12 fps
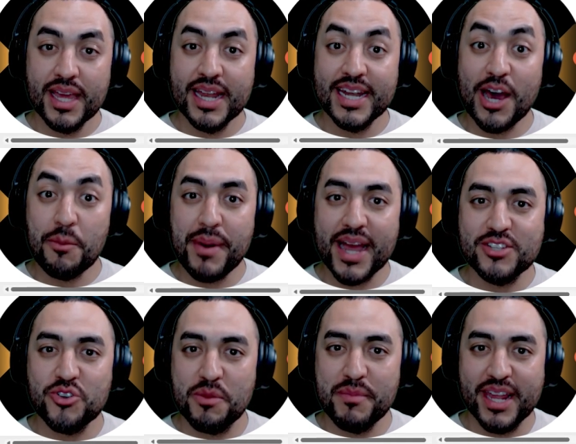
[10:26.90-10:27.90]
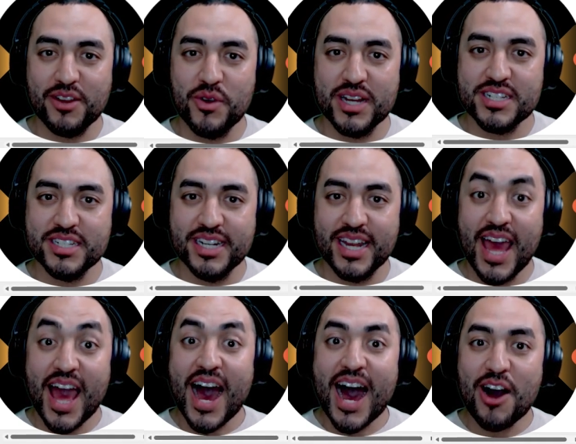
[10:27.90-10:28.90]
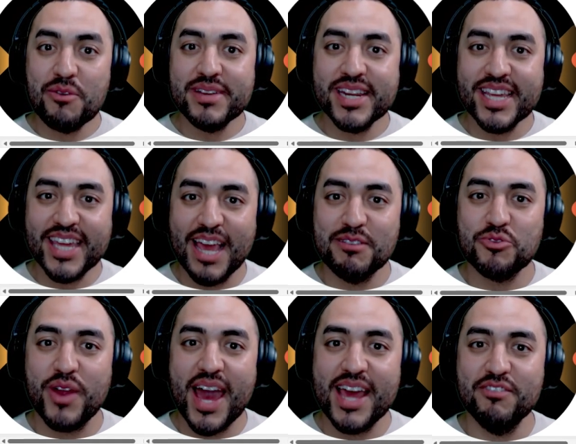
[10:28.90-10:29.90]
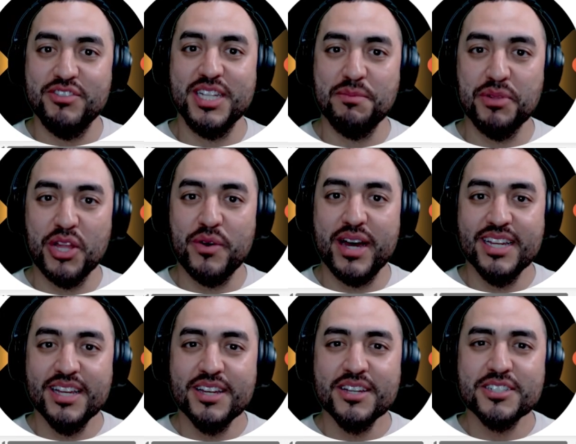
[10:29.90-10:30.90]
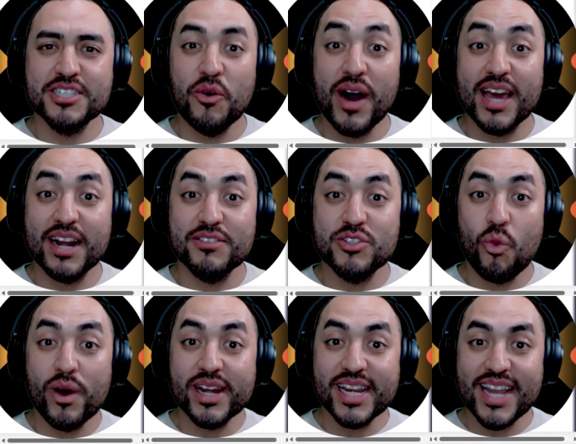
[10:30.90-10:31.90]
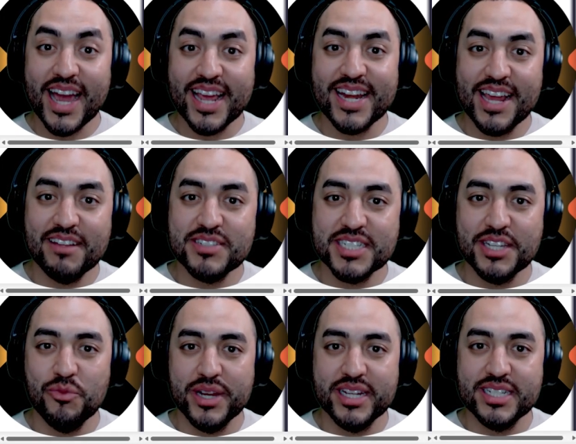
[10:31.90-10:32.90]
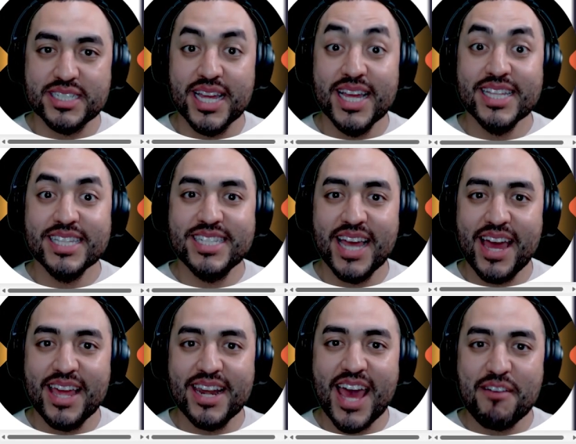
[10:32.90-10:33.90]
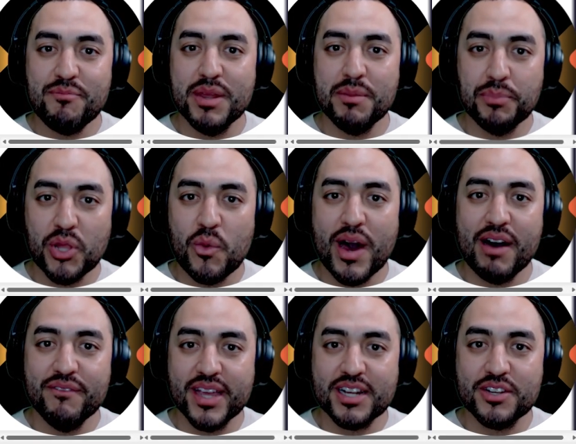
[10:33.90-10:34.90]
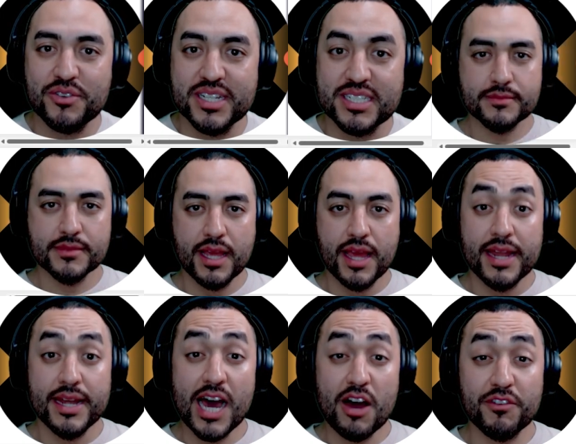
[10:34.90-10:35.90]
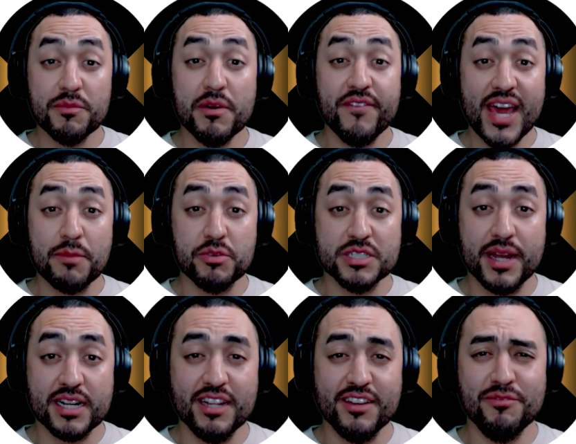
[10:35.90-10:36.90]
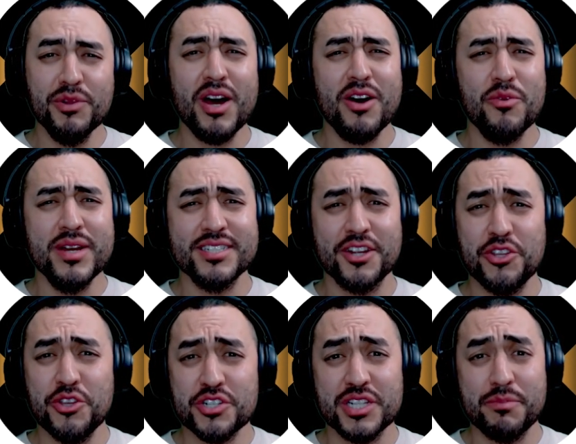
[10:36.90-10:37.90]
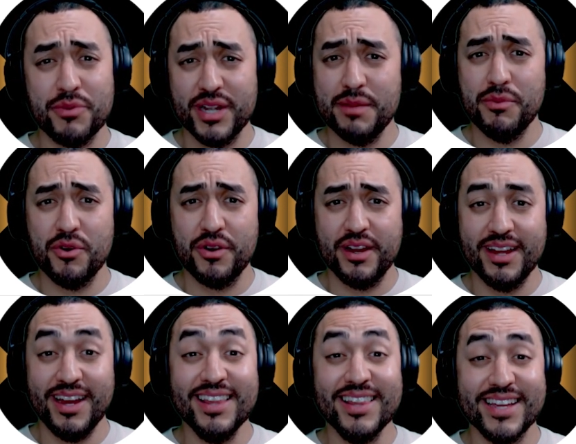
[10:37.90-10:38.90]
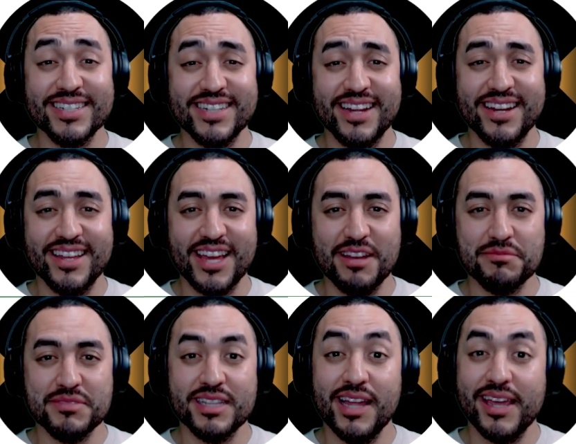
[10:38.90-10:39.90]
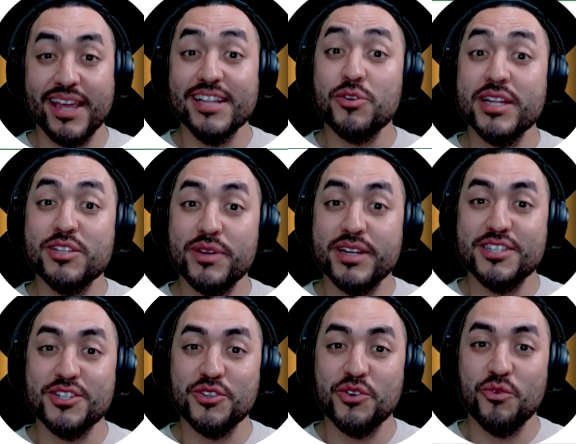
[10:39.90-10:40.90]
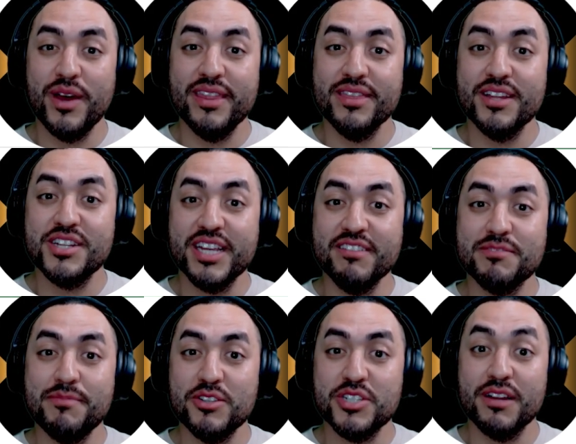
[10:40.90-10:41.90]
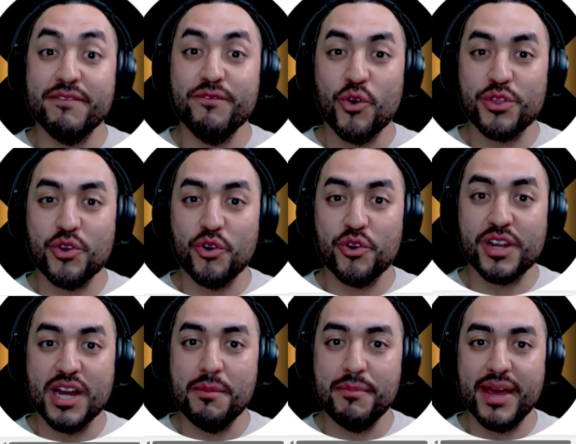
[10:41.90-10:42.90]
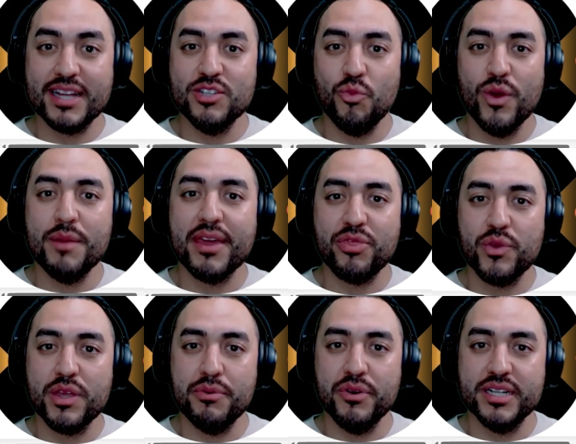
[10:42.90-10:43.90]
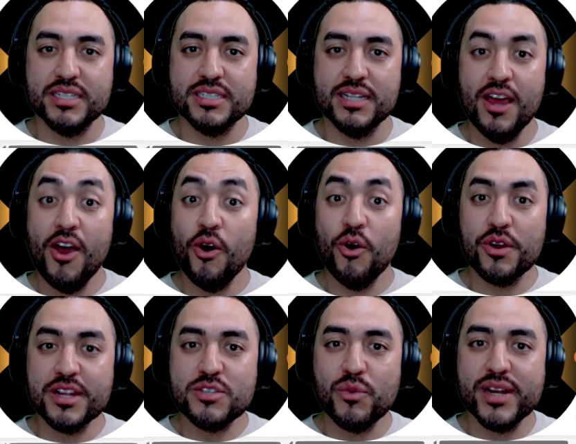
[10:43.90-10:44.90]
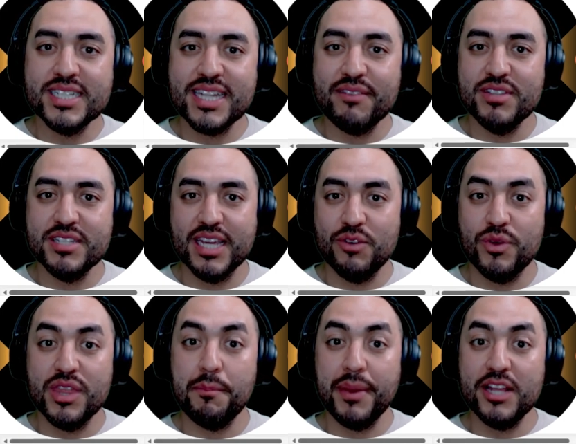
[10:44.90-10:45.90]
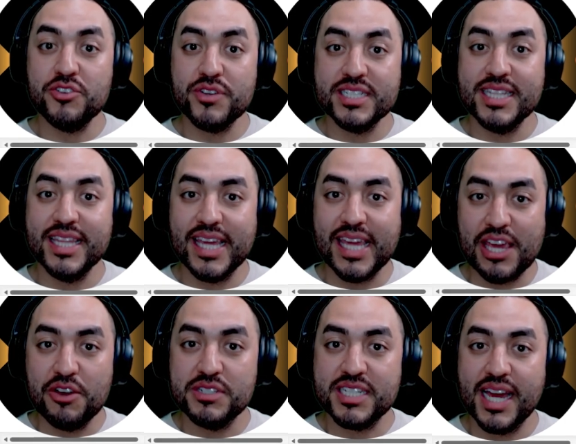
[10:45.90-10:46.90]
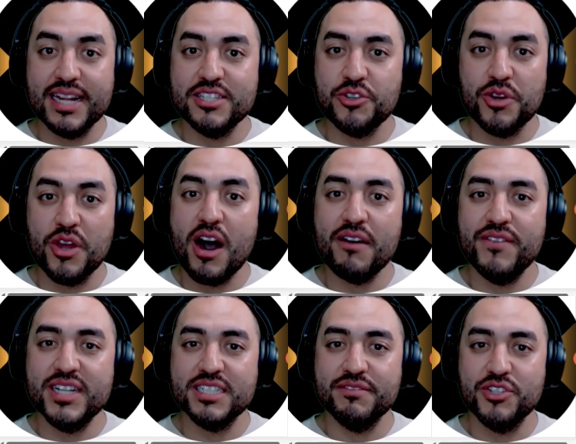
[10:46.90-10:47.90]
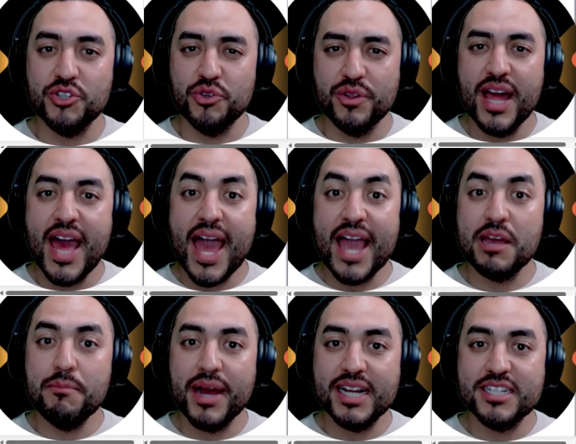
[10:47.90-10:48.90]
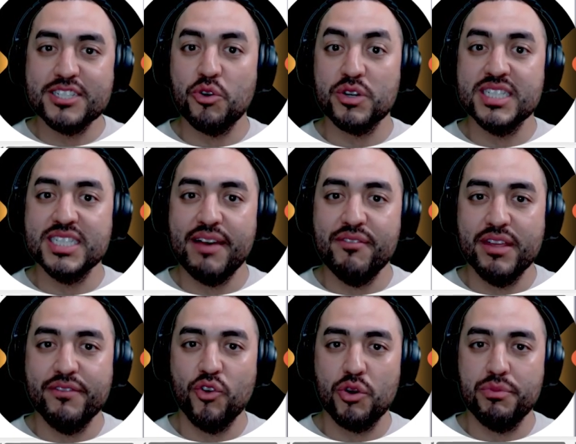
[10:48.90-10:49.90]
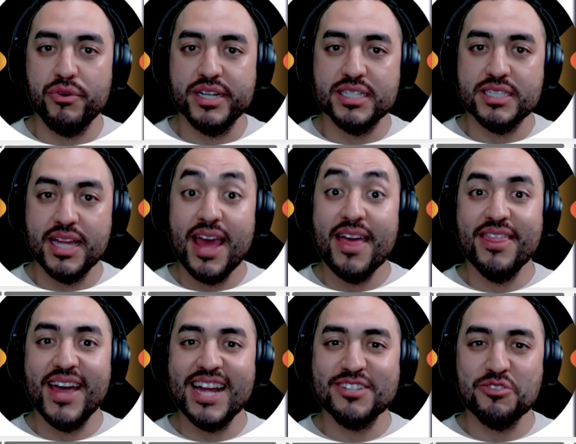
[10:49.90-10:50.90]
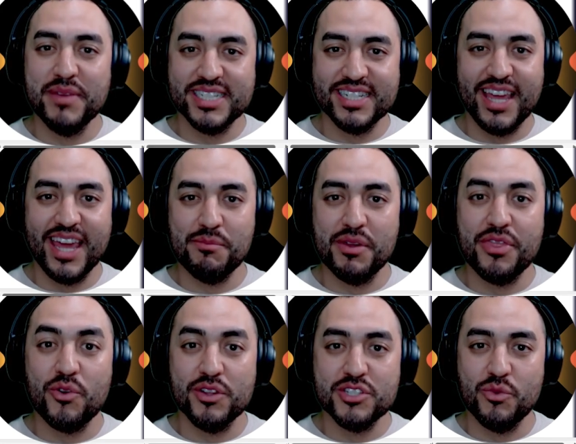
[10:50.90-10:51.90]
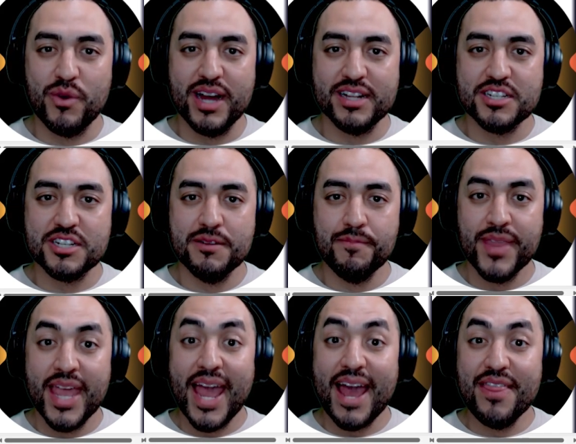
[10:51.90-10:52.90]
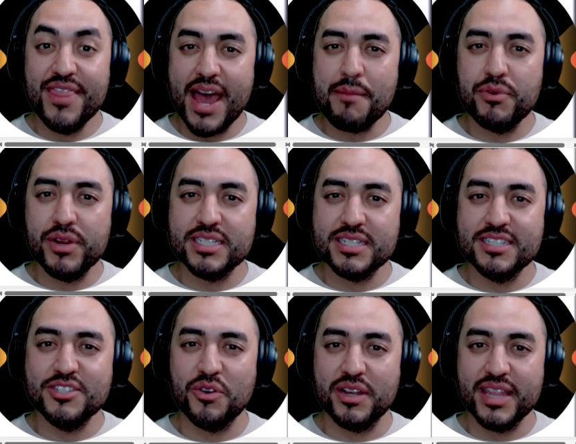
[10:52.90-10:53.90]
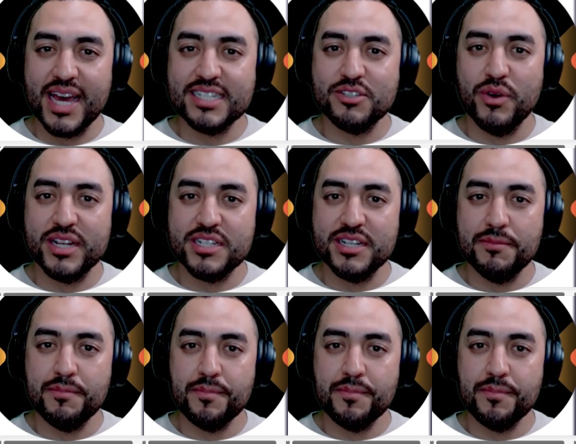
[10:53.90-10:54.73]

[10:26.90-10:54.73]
Now back to our main question. How many games were NFC blowout? So out of 29 NFC wins, 10 have been blowout victories. Now, from a fan perspective, blowout wins are usually pretty boring. I like exciting games, like in 2022, when the Chiefs mounted a fourth quarter comeback to win by 3 points. Or in 2017, when the Patriots and the Eagles got into an offensive duel and combined to score 74 points. That's what makes a game a thrill to watch. And that brings us to our last question.